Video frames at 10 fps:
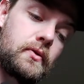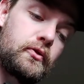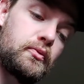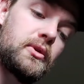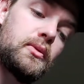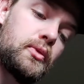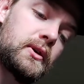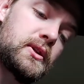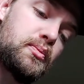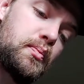from B
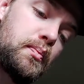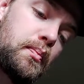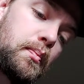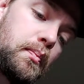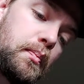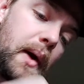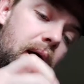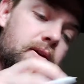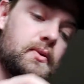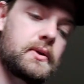brings us
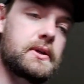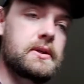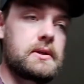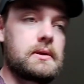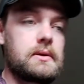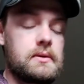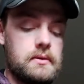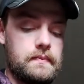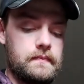back to our C.